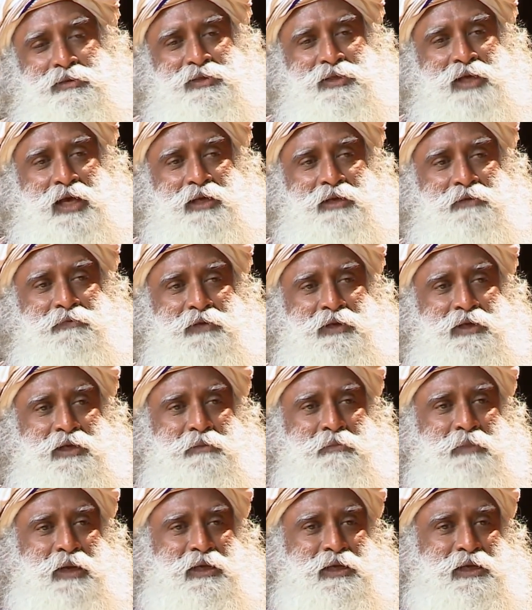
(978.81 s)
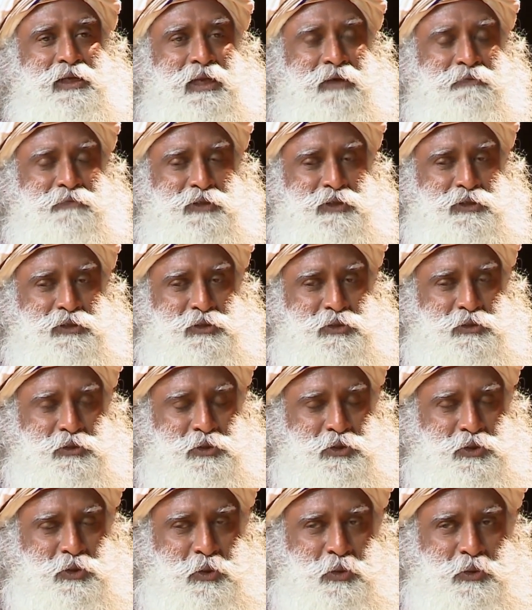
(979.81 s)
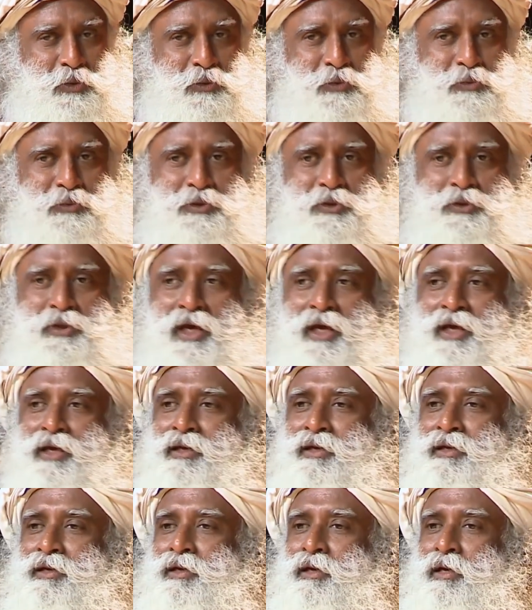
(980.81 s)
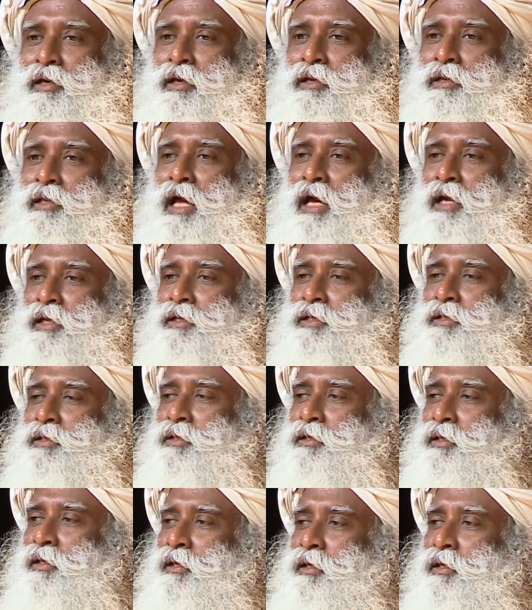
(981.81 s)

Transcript: scientific and medical evidence to show you today that